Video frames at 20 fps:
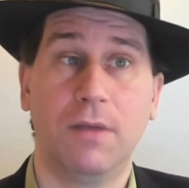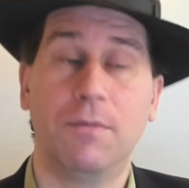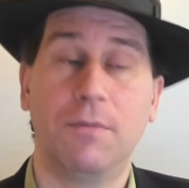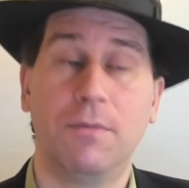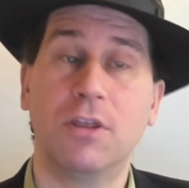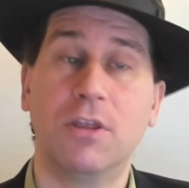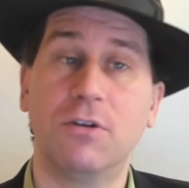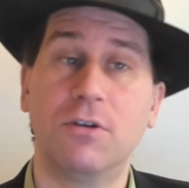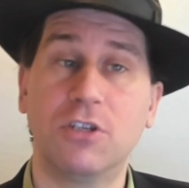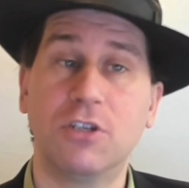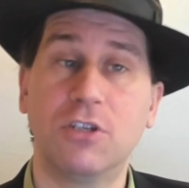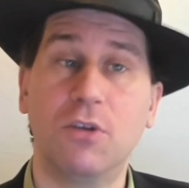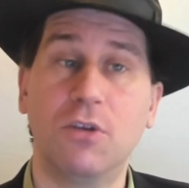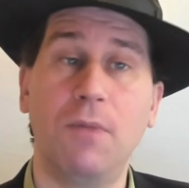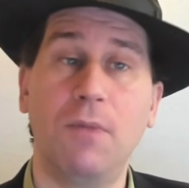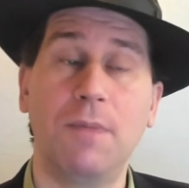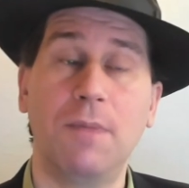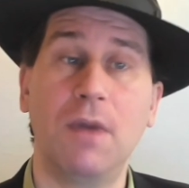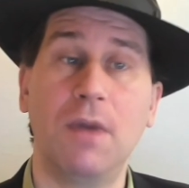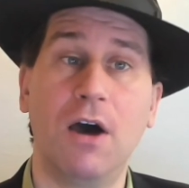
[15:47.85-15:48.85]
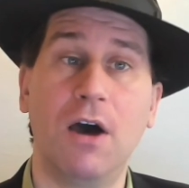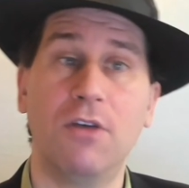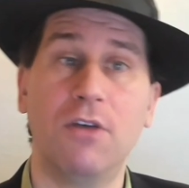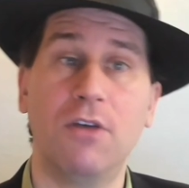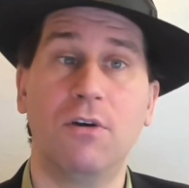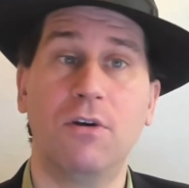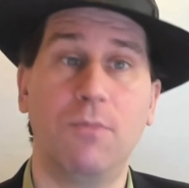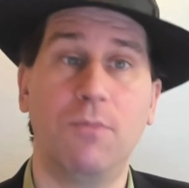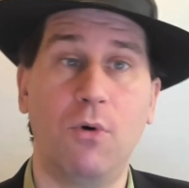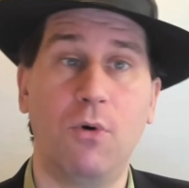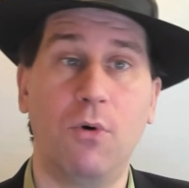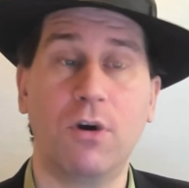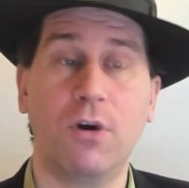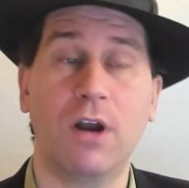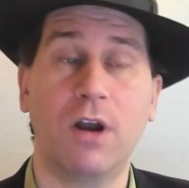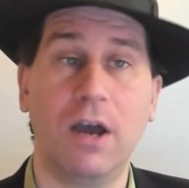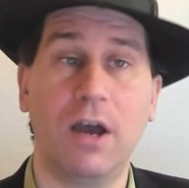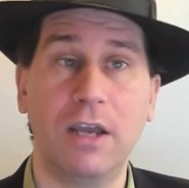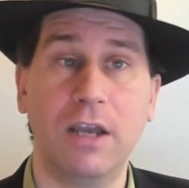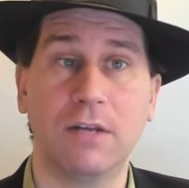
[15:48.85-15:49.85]
But there still might be other important
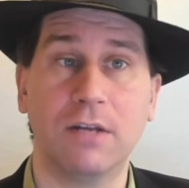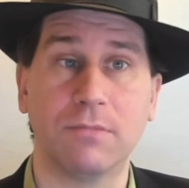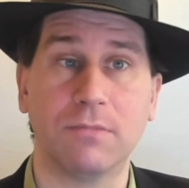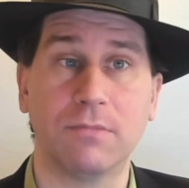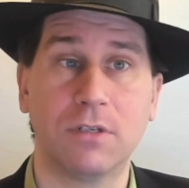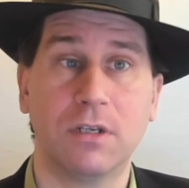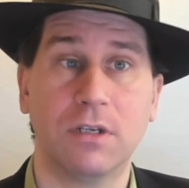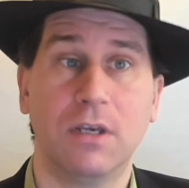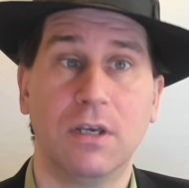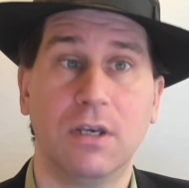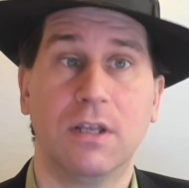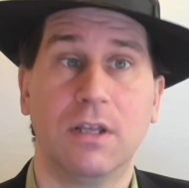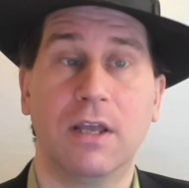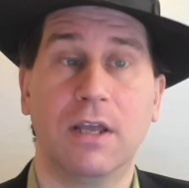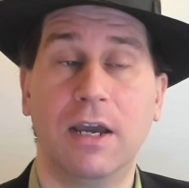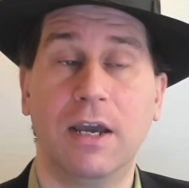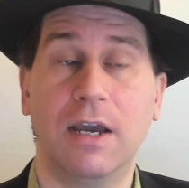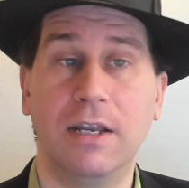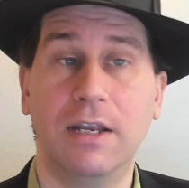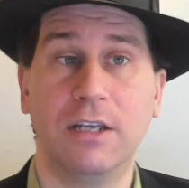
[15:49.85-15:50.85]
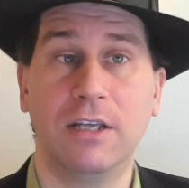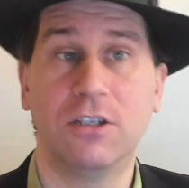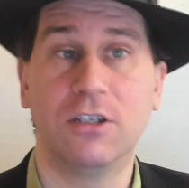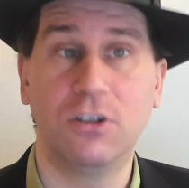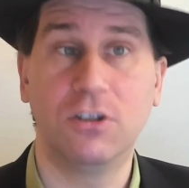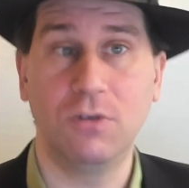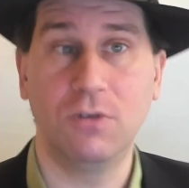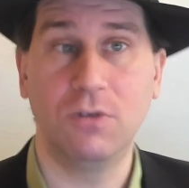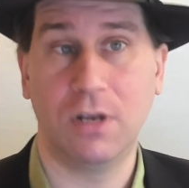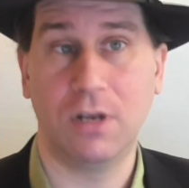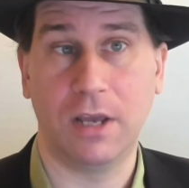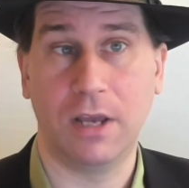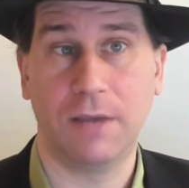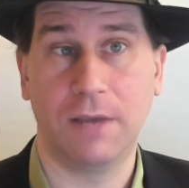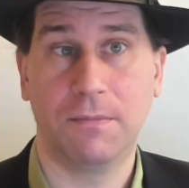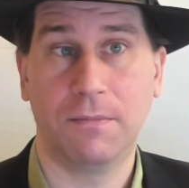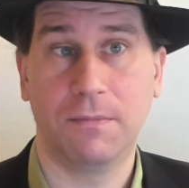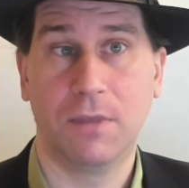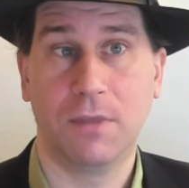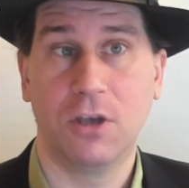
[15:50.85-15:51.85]
items that I need to do today.
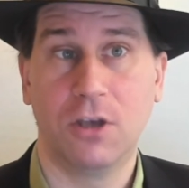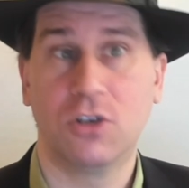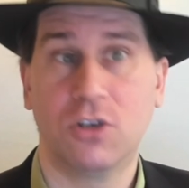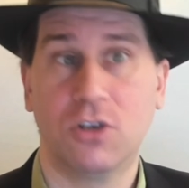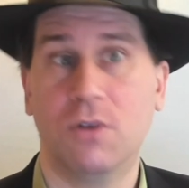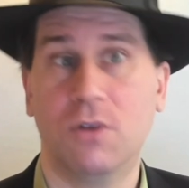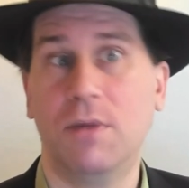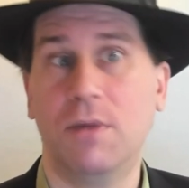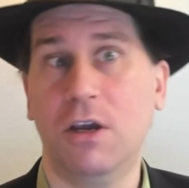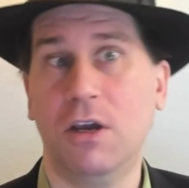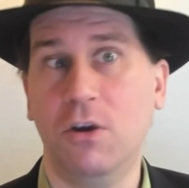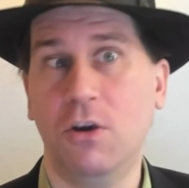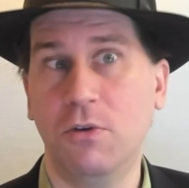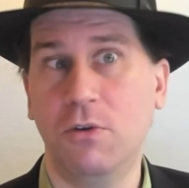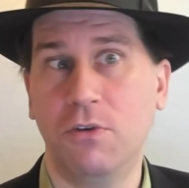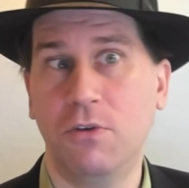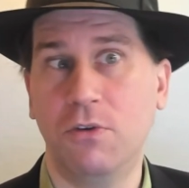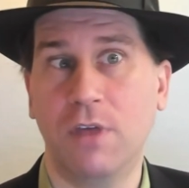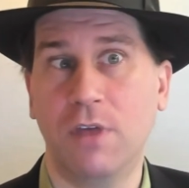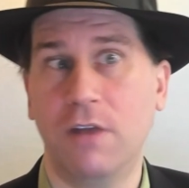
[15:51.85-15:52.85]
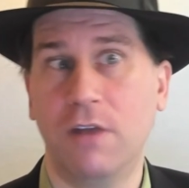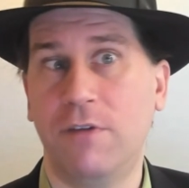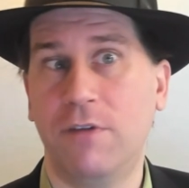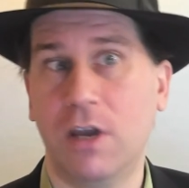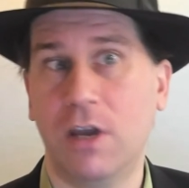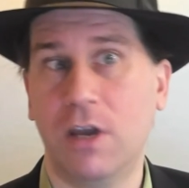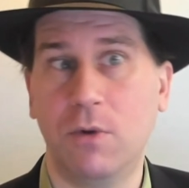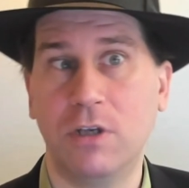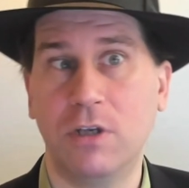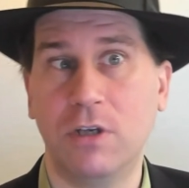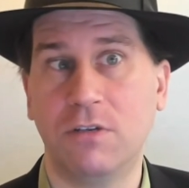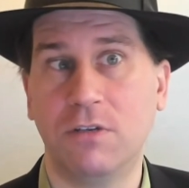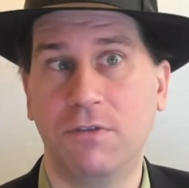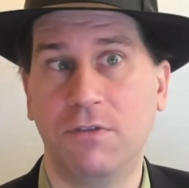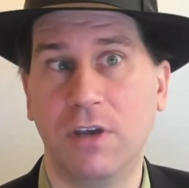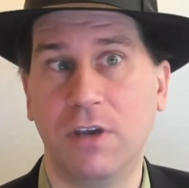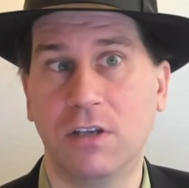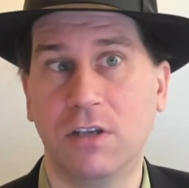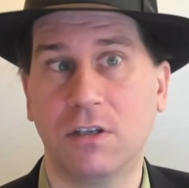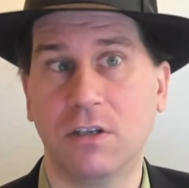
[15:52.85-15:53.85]
So I'm not going through that evaluation
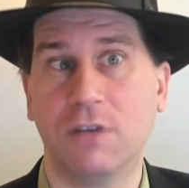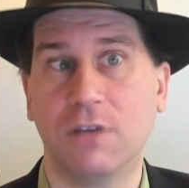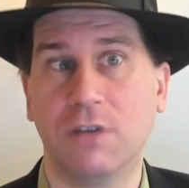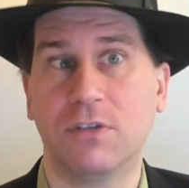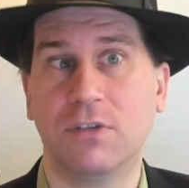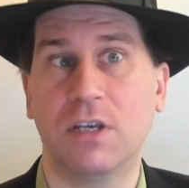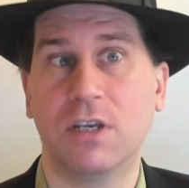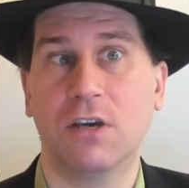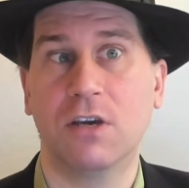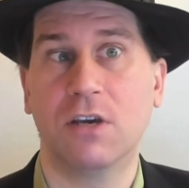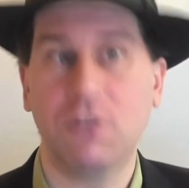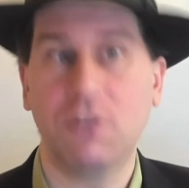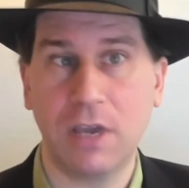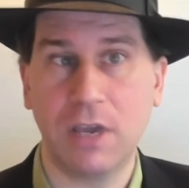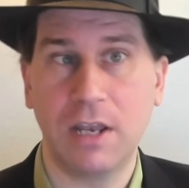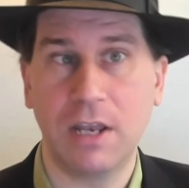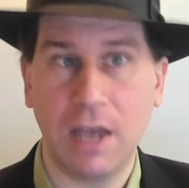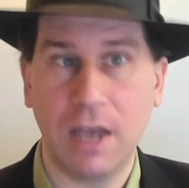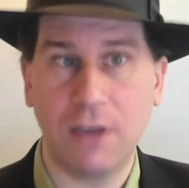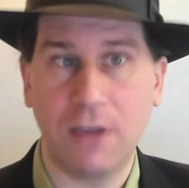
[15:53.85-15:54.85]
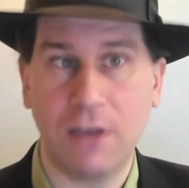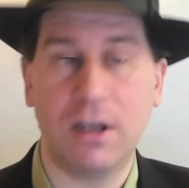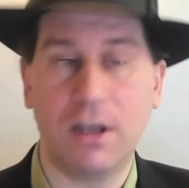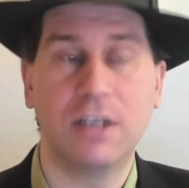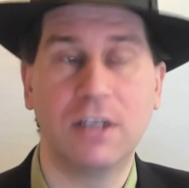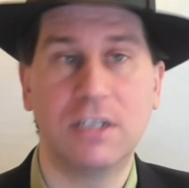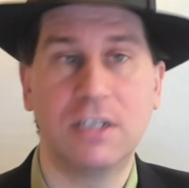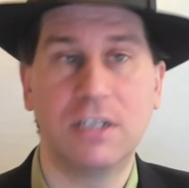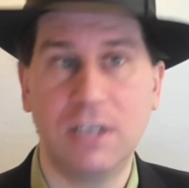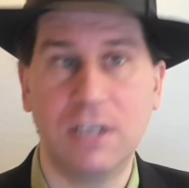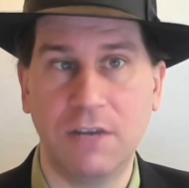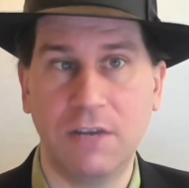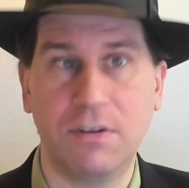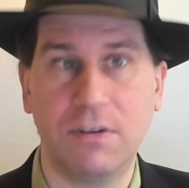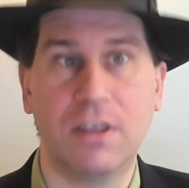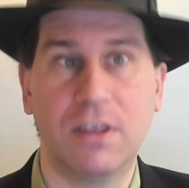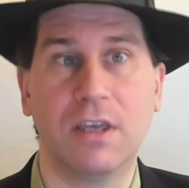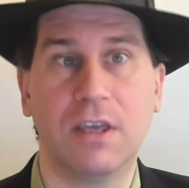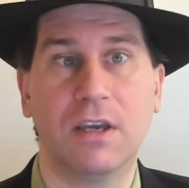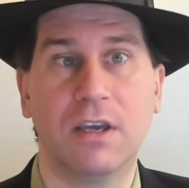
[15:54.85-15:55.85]
phase of saying, okay, now that I see
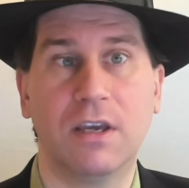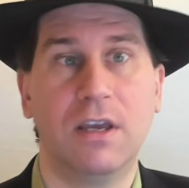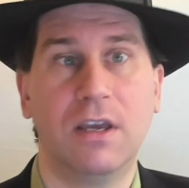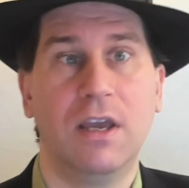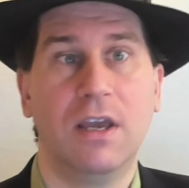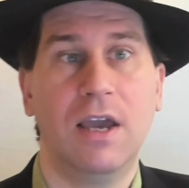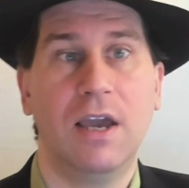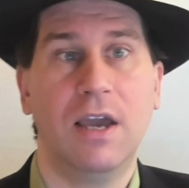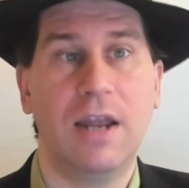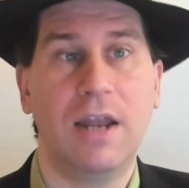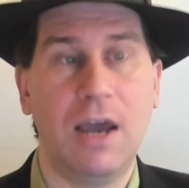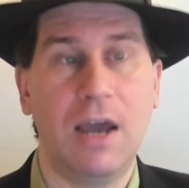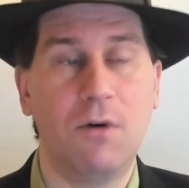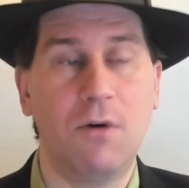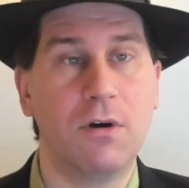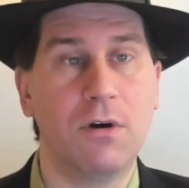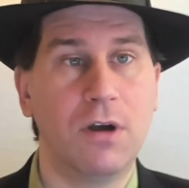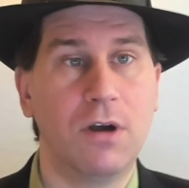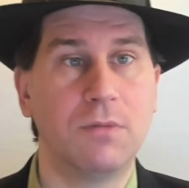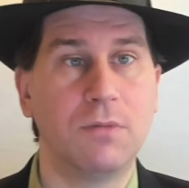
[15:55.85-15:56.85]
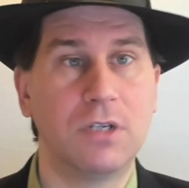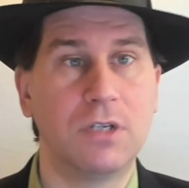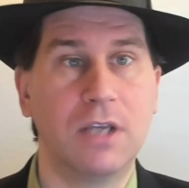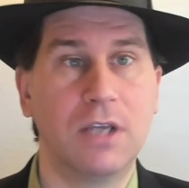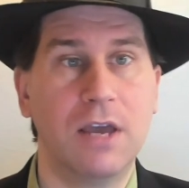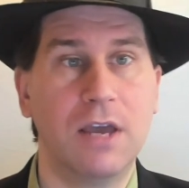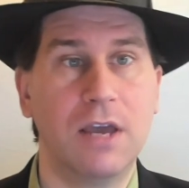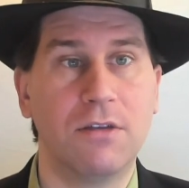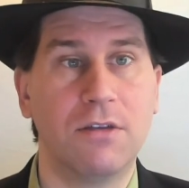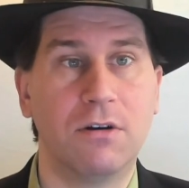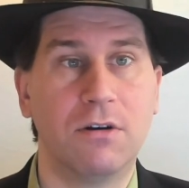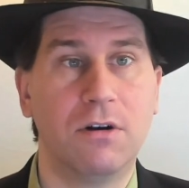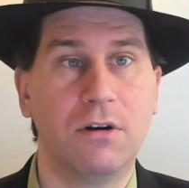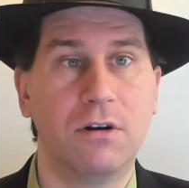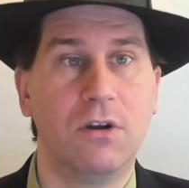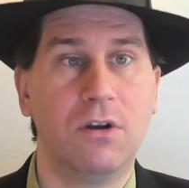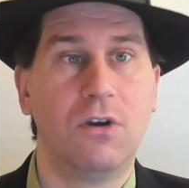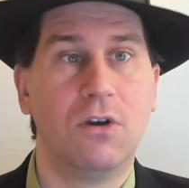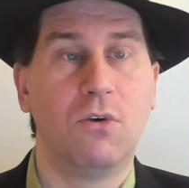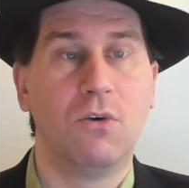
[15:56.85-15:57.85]
everything and how it comes together,
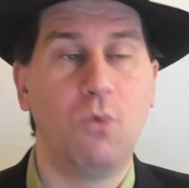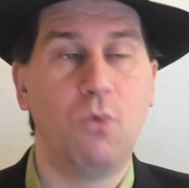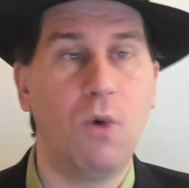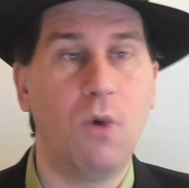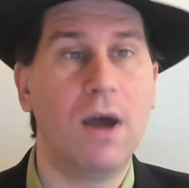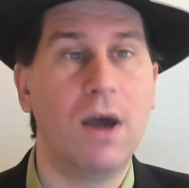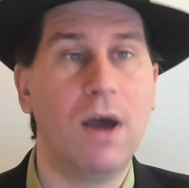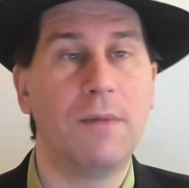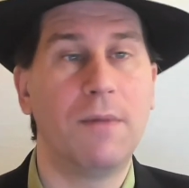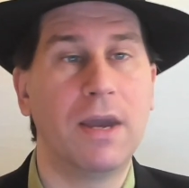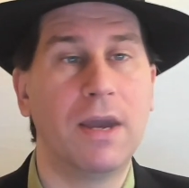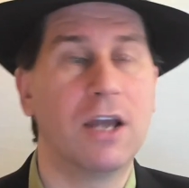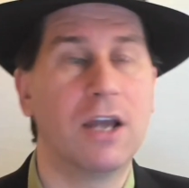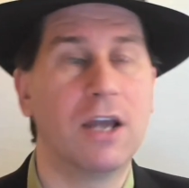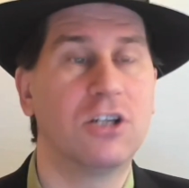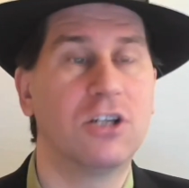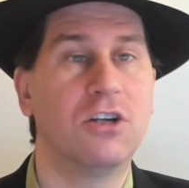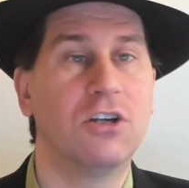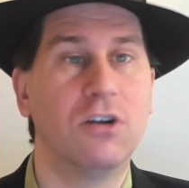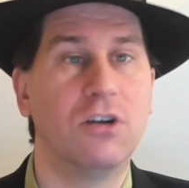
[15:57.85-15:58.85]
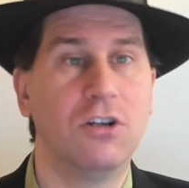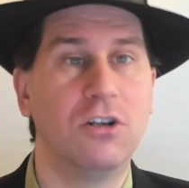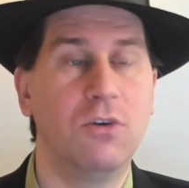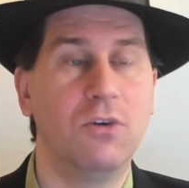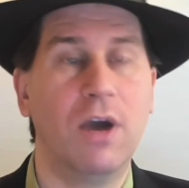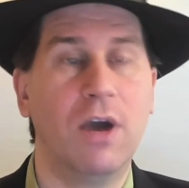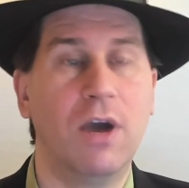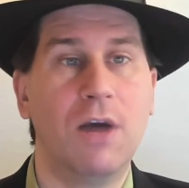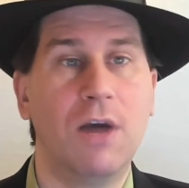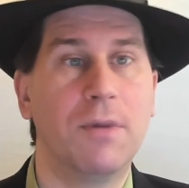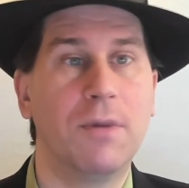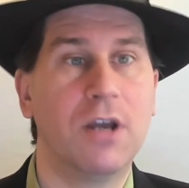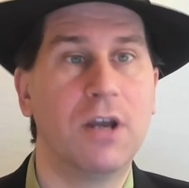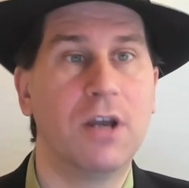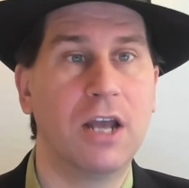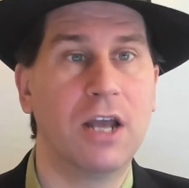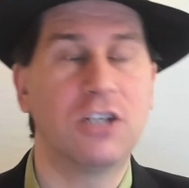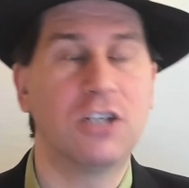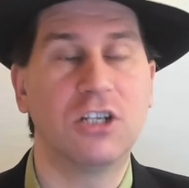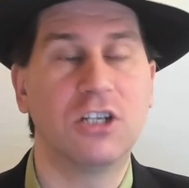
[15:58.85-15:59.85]
what am I actually going to do? How am I going to
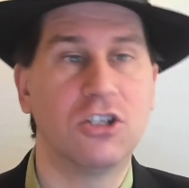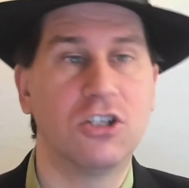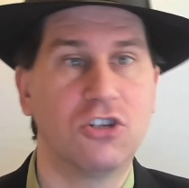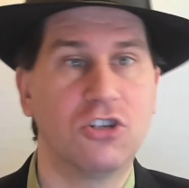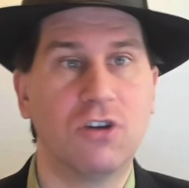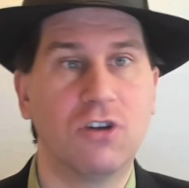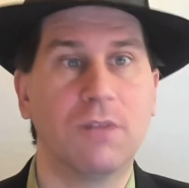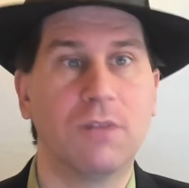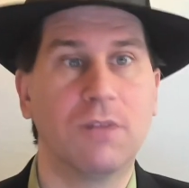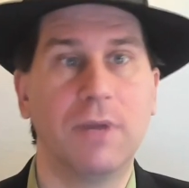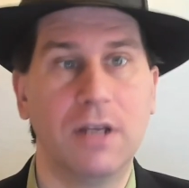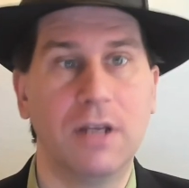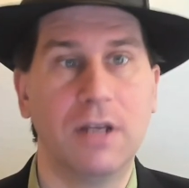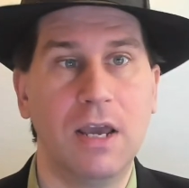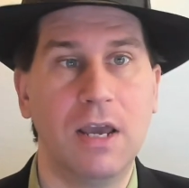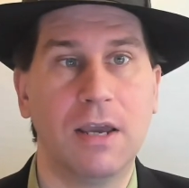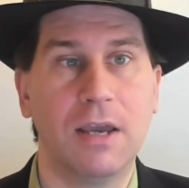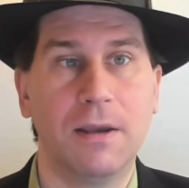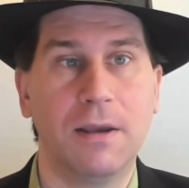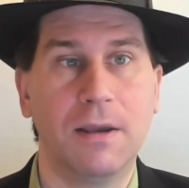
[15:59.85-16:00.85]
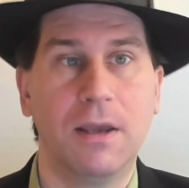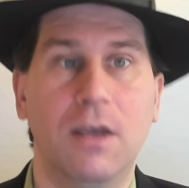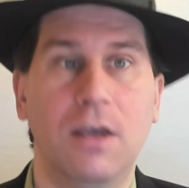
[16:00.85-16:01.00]
actually construct my day?